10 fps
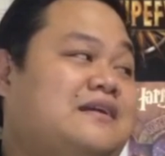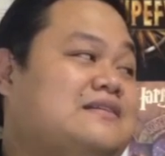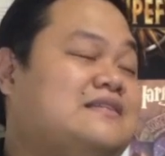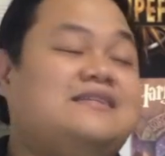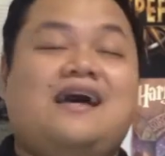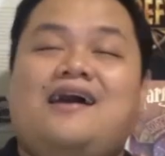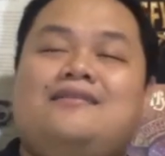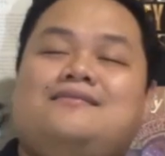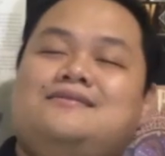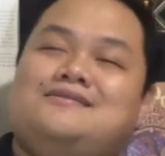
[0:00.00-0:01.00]
That
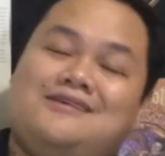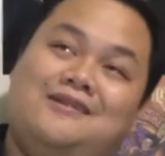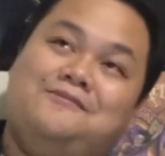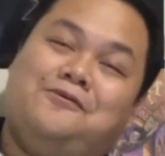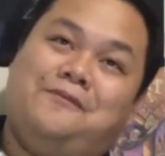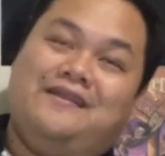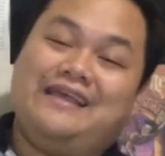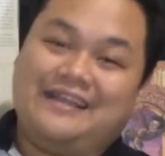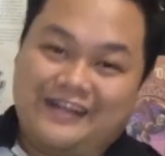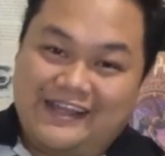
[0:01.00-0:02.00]
sad
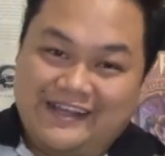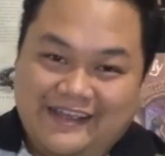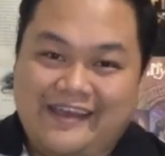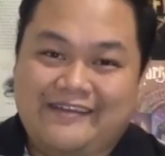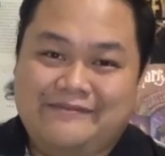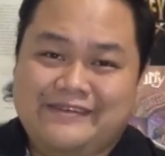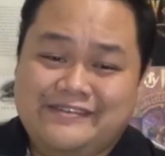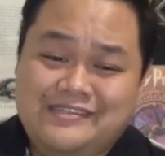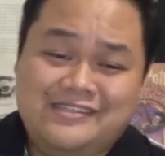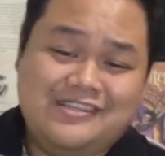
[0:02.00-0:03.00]
moment. I cried again
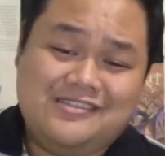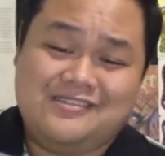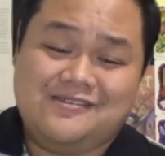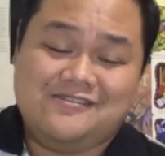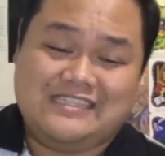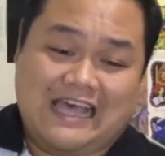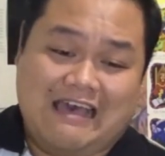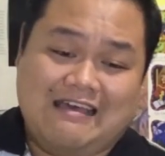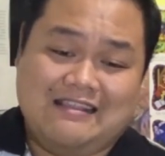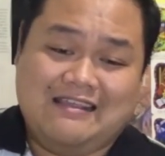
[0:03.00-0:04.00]
because it's just so
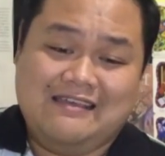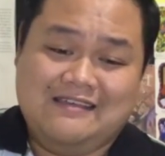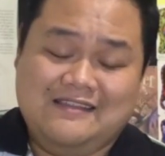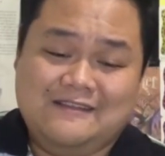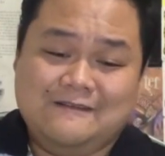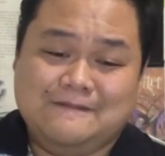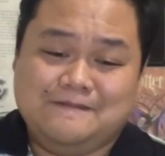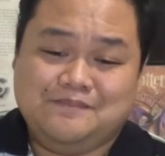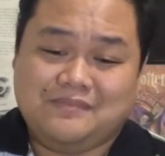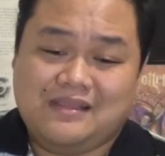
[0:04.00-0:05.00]
sad, and
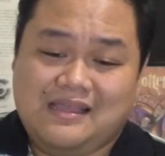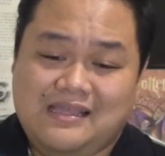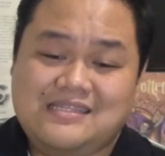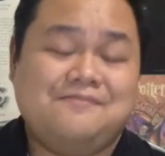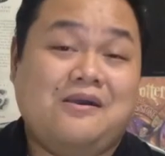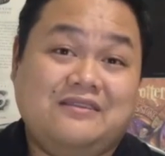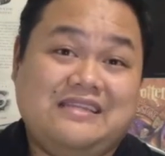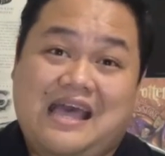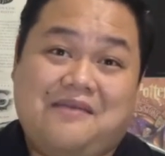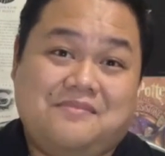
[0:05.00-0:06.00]
it's about
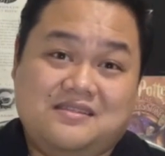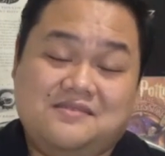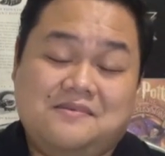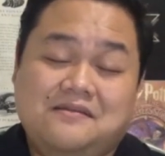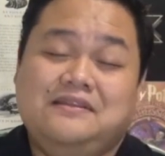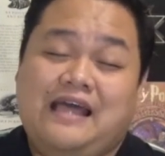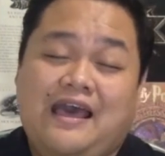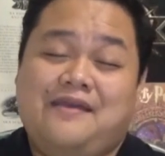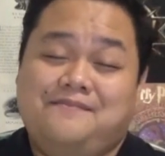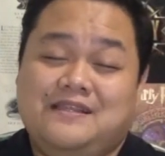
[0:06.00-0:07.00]

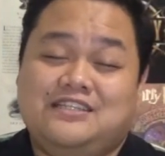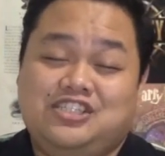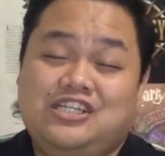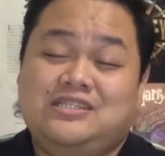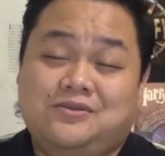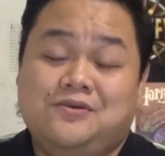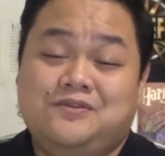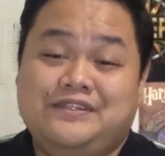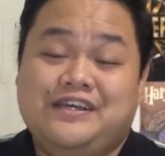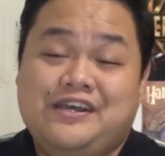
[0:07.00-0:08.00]
time that she
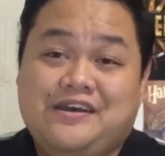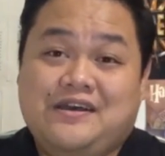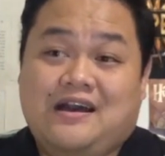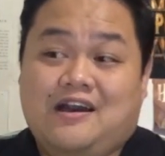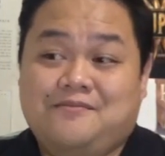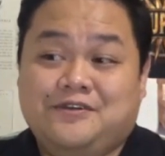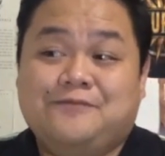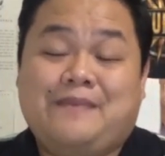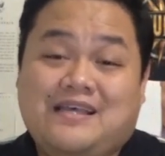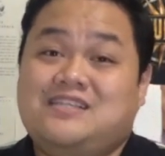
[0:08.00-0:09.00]
told
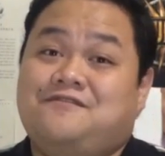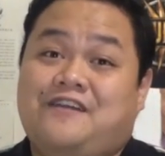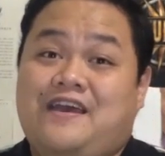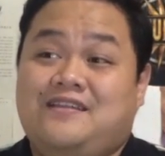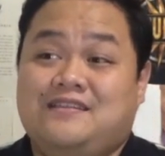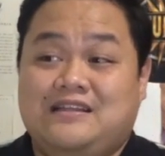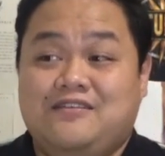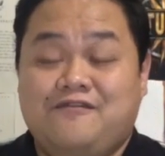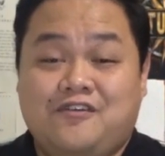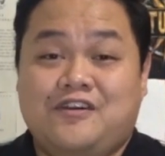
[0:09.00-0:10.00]
her best friend,
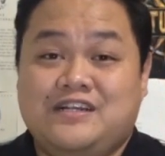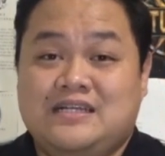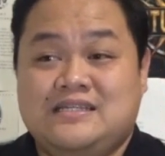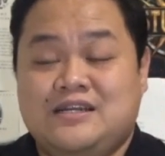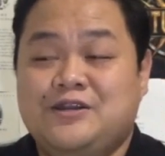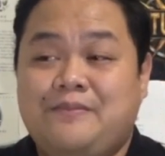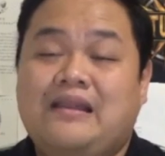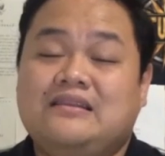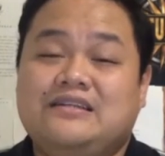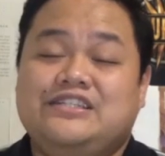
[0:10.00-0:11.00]
and of course her
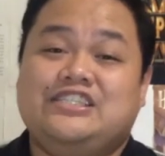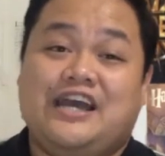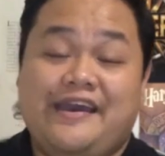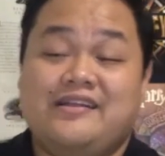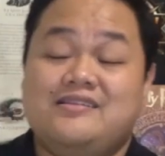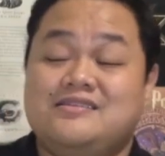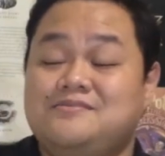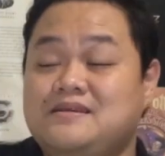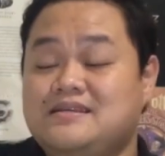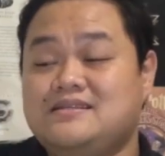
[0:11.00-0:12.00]
mentor
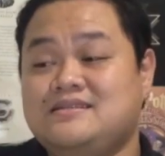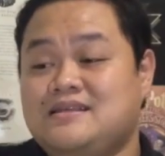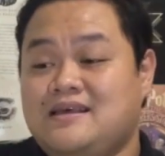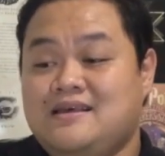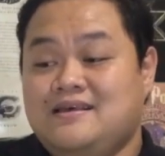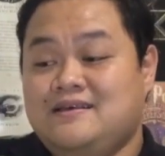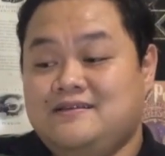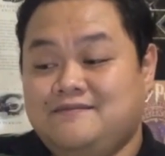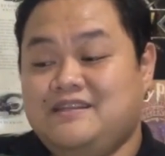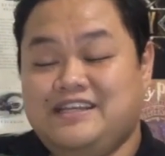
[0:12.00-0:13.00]
Giles, because
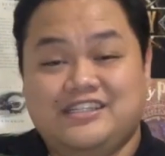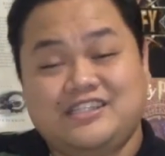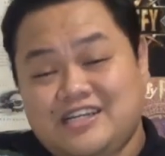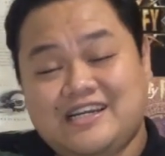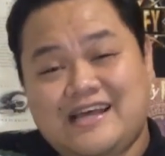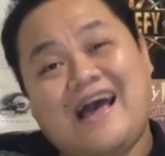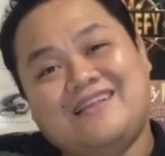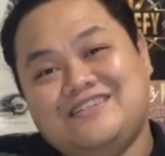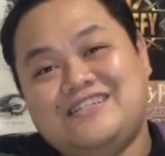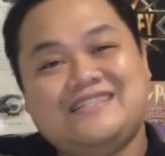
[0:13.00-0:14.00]
they're gonna
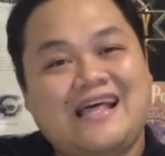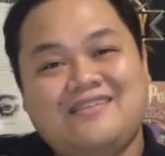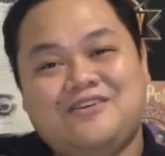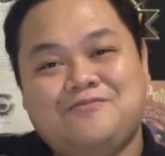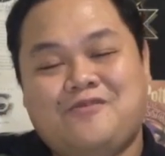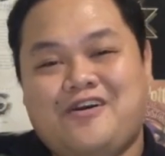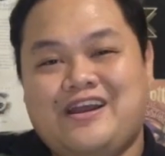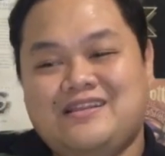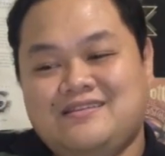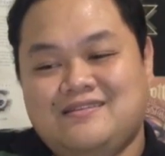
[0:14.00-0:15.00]
understand her
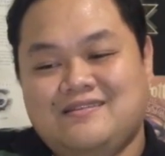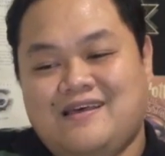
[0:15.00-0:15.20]
more, and